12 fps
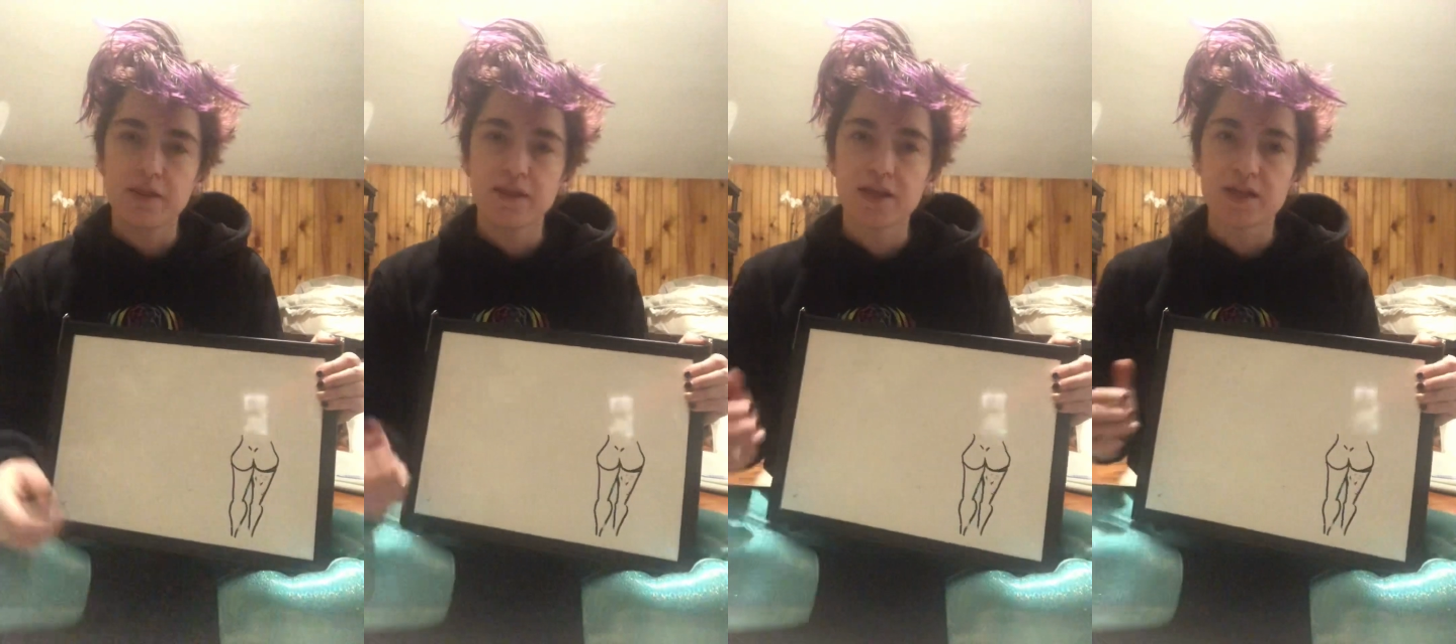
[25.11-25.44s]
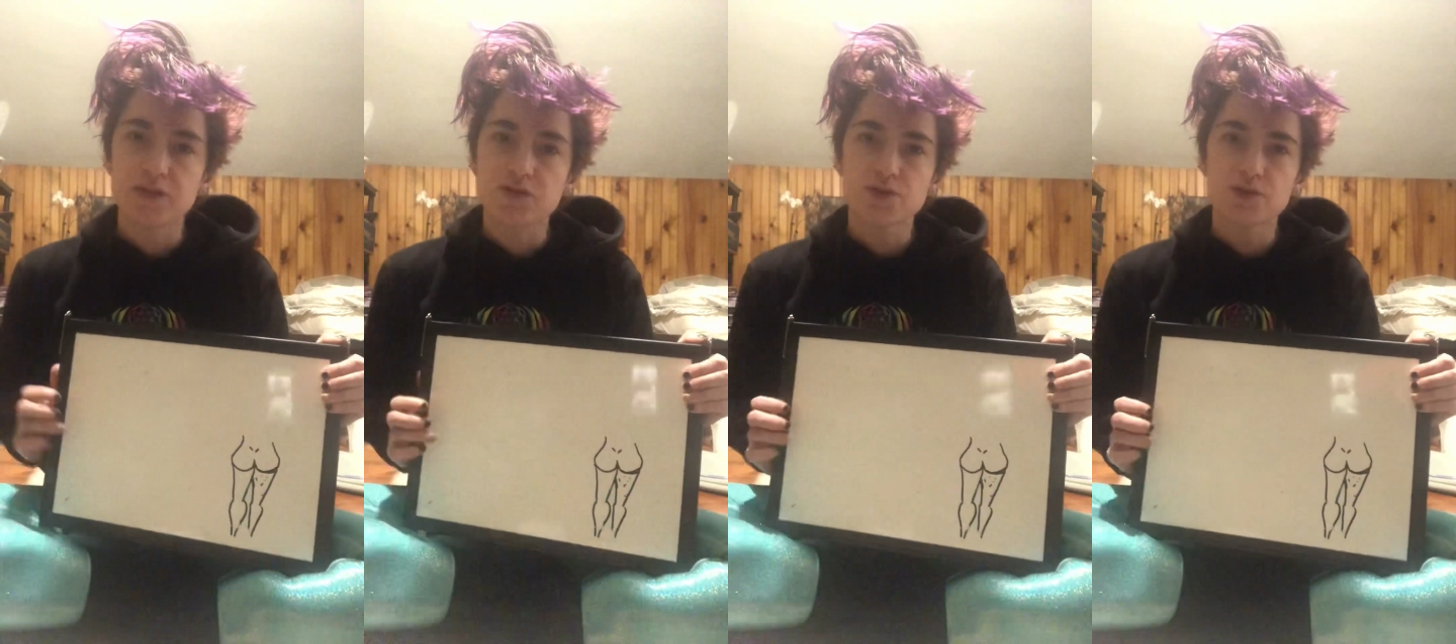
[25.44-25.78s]

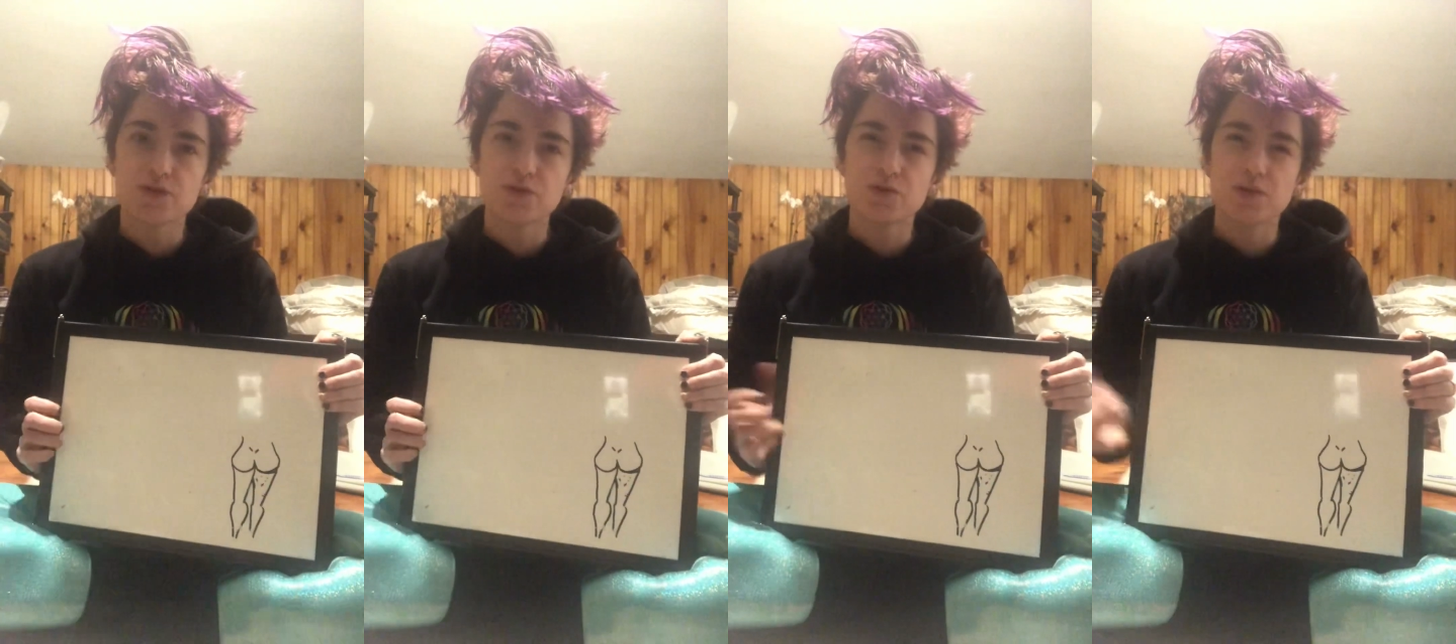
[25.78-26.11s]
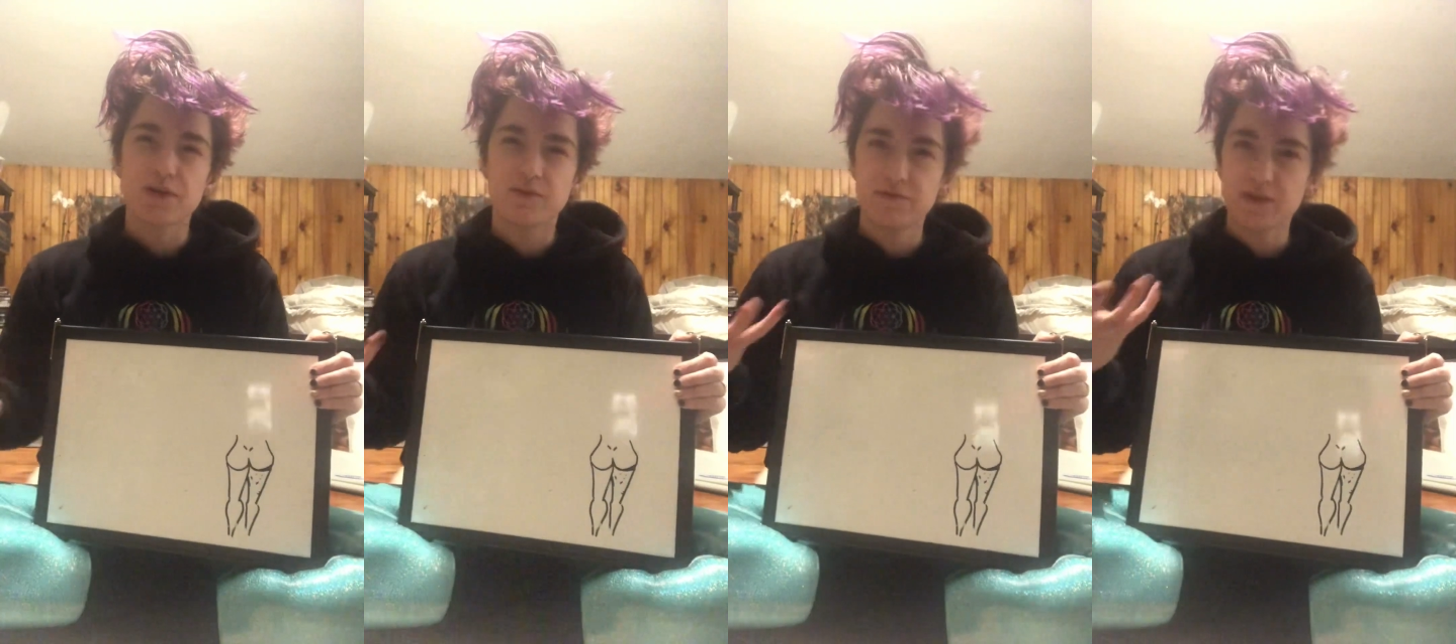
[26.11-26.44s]
this
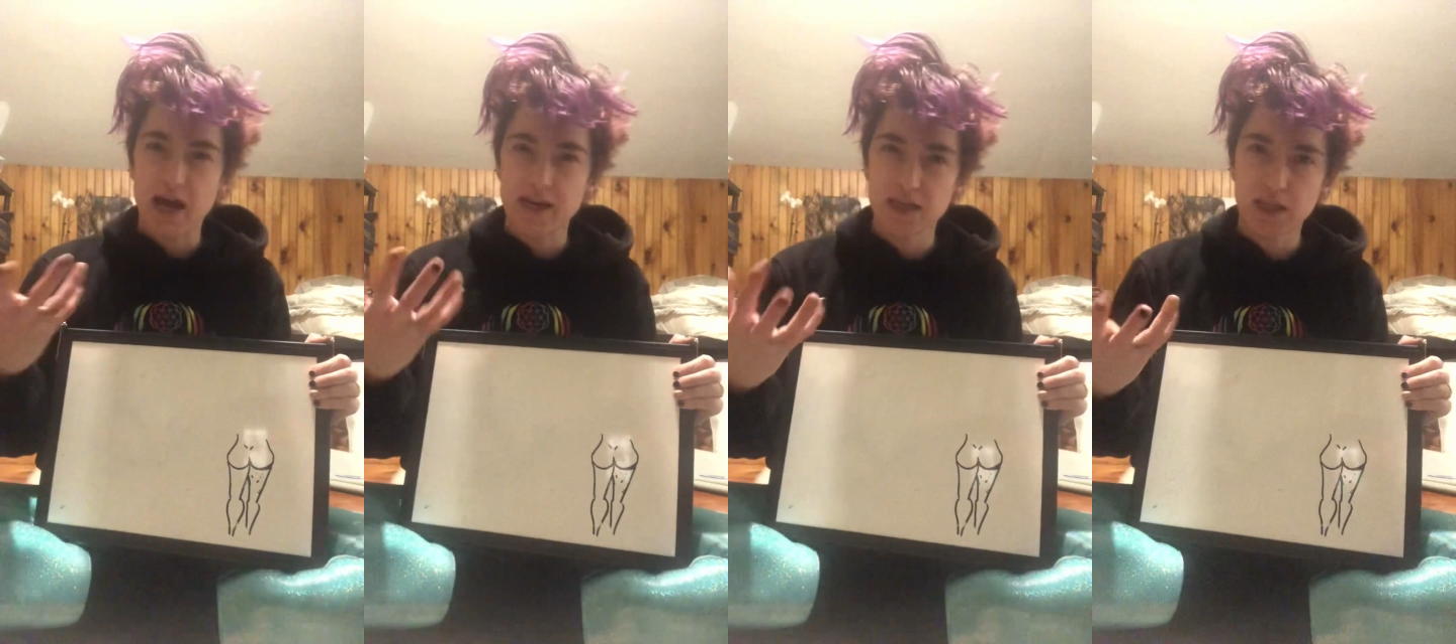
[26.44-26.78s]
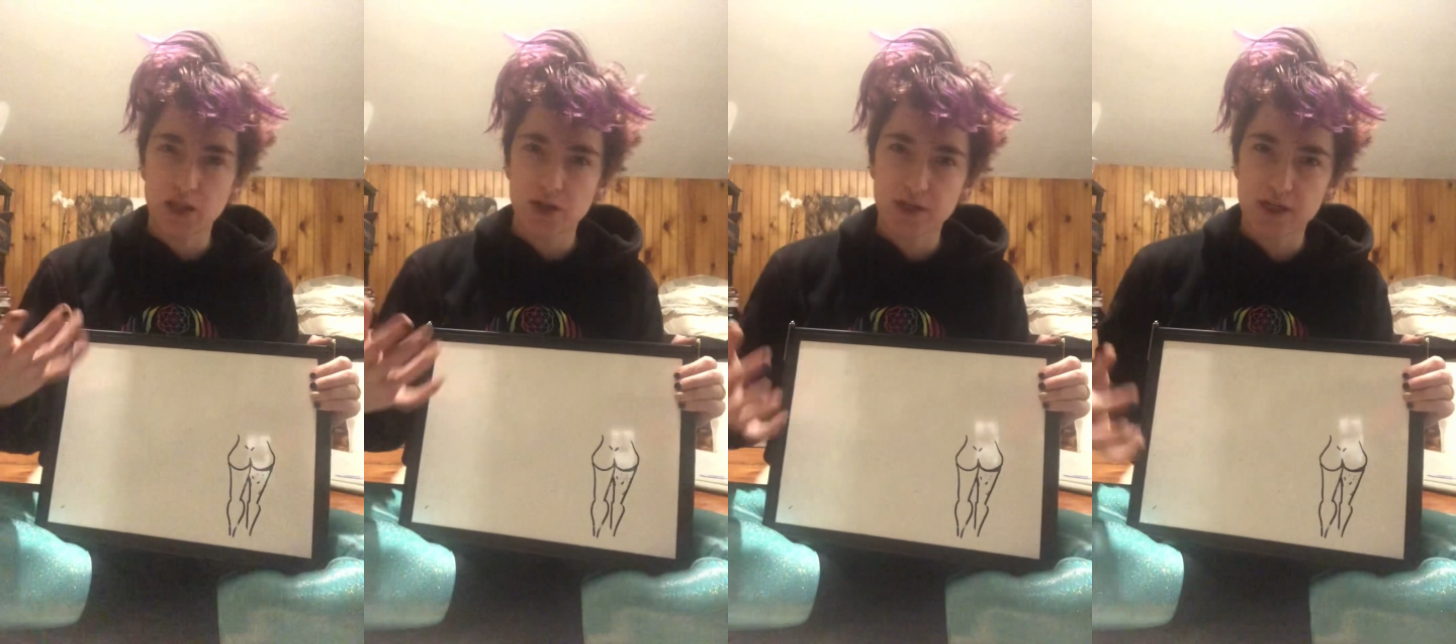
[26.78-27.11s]
sort of fatty
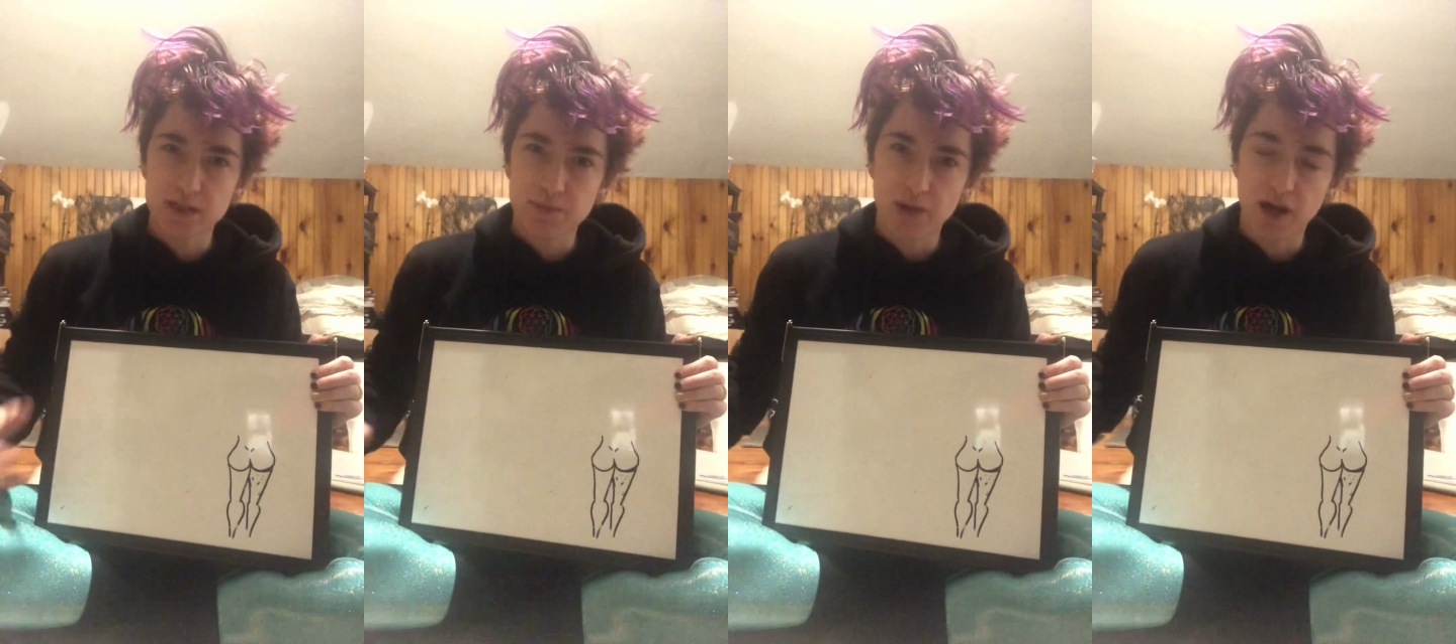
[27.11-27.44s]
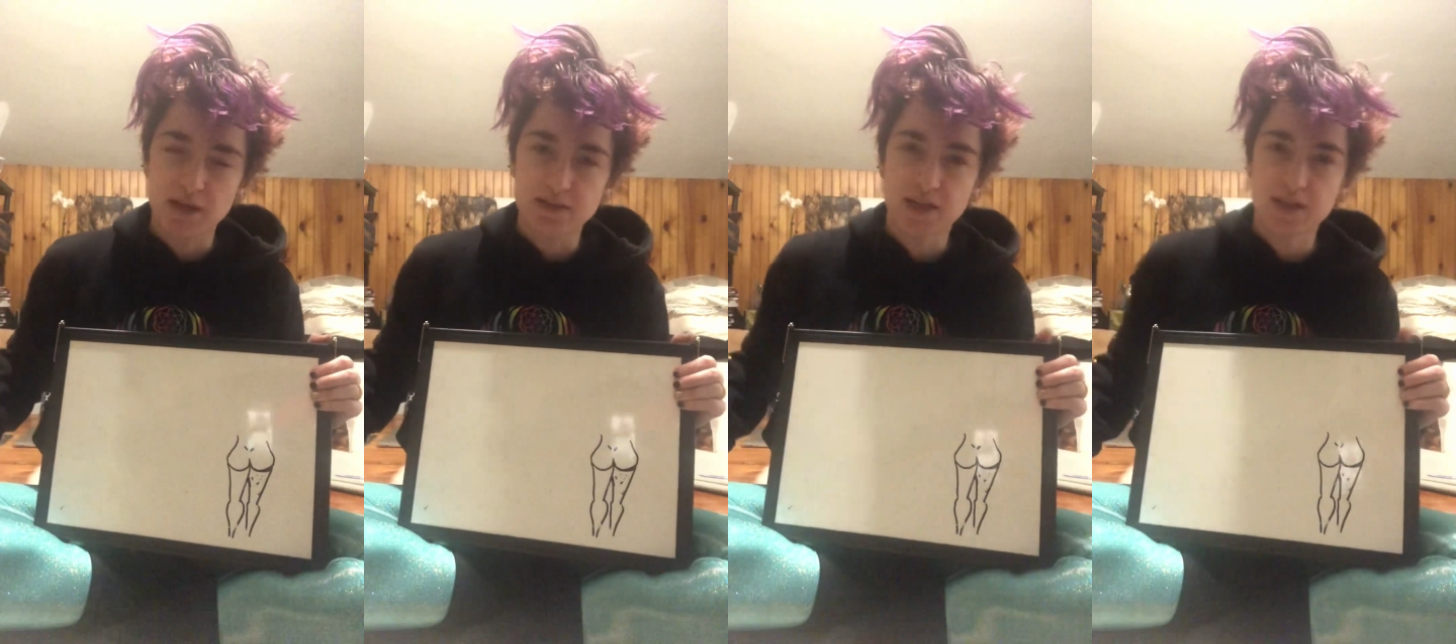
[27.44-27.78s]
looking
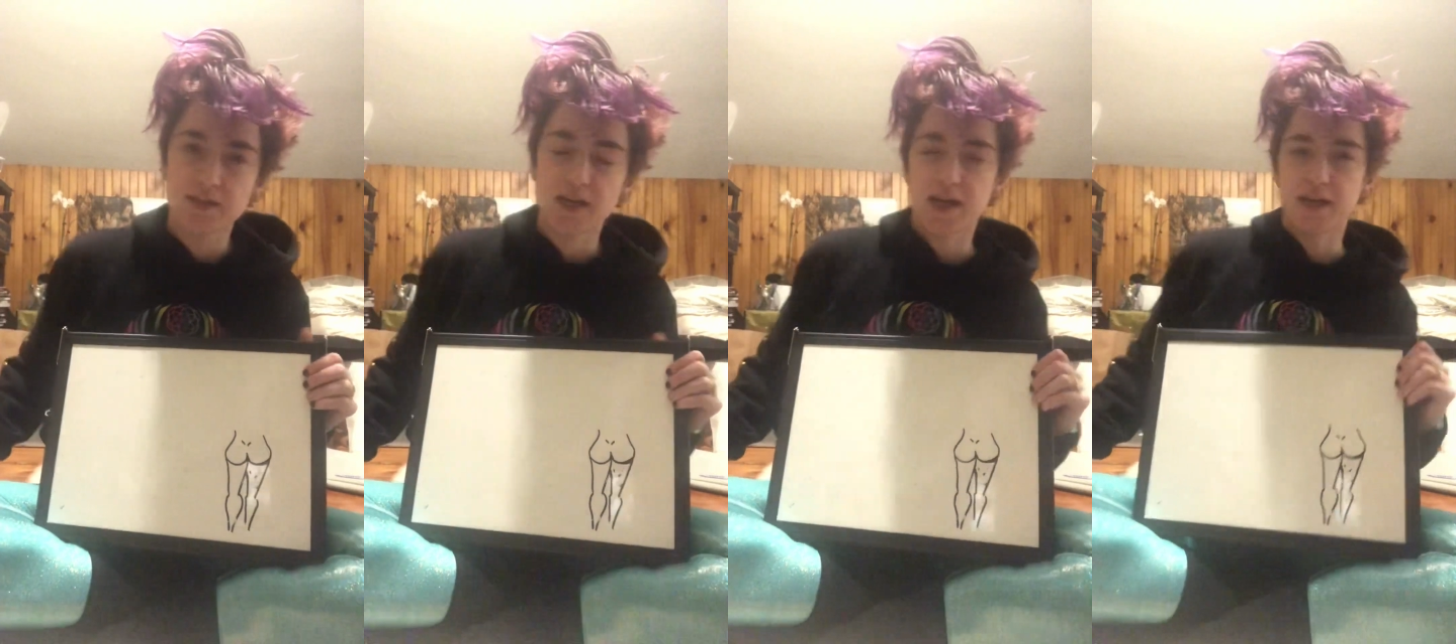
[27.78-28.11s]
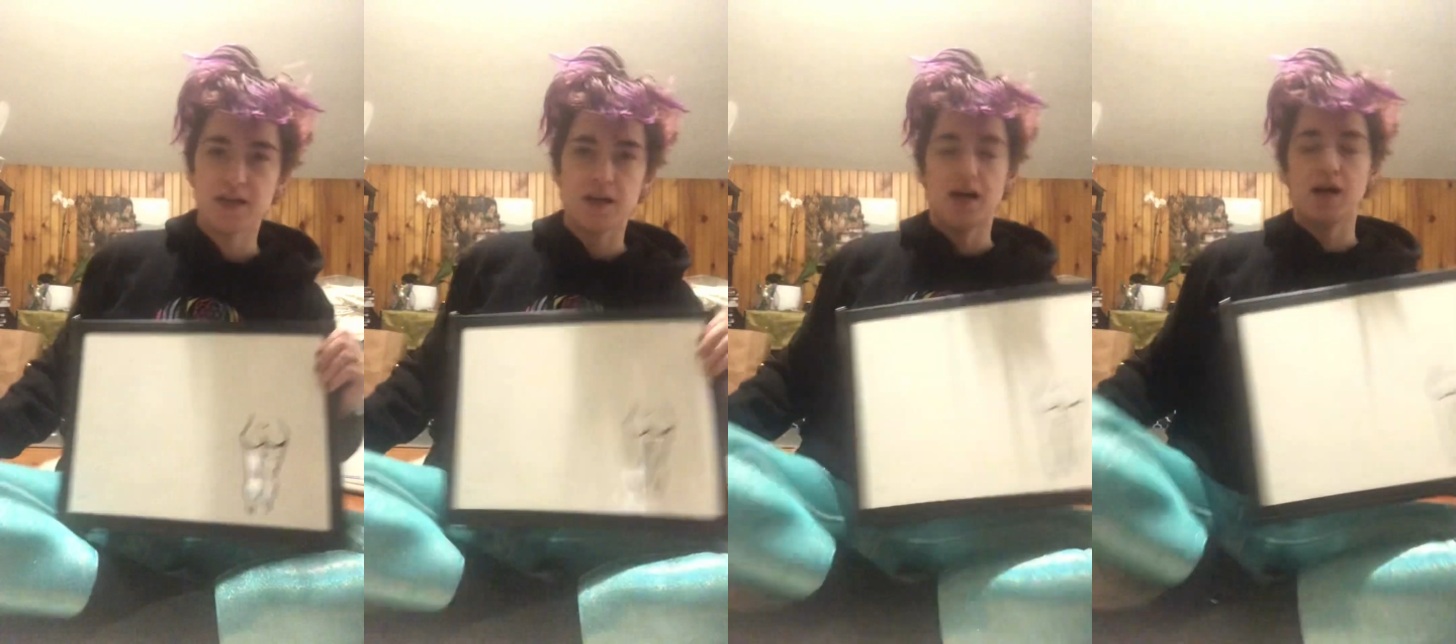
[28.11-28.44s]
deposit that